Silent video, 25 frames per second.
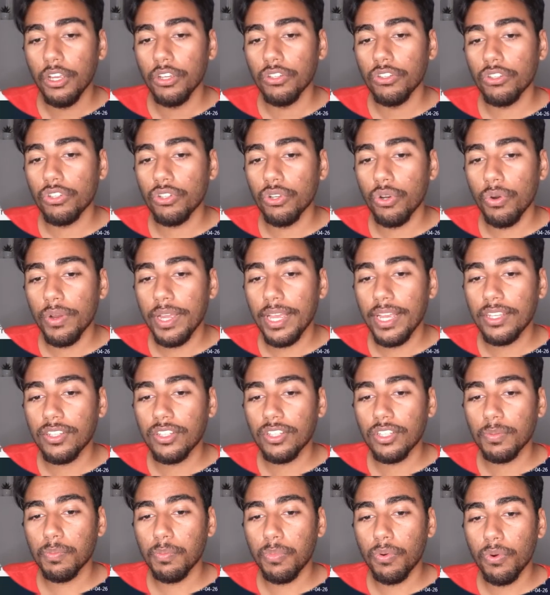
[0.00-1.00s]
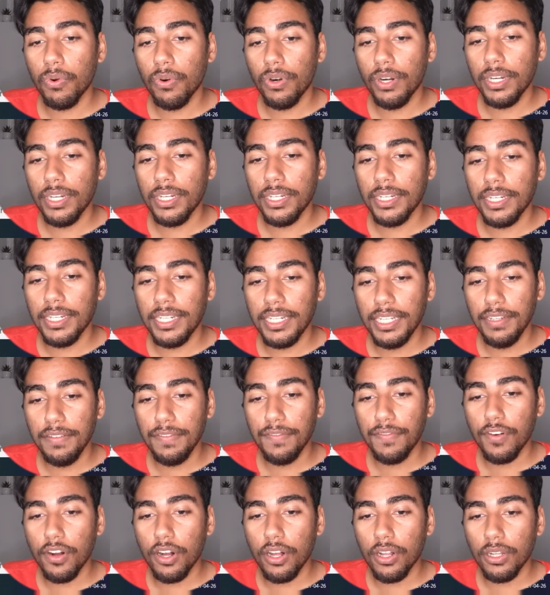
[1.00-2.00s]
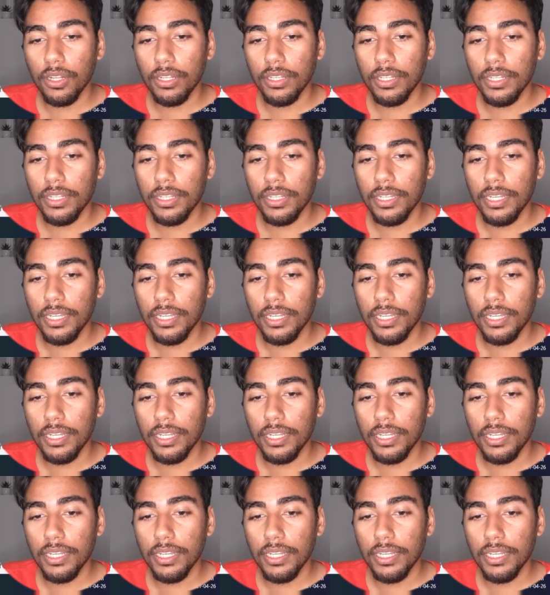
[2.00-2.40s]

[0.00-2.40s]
So export default,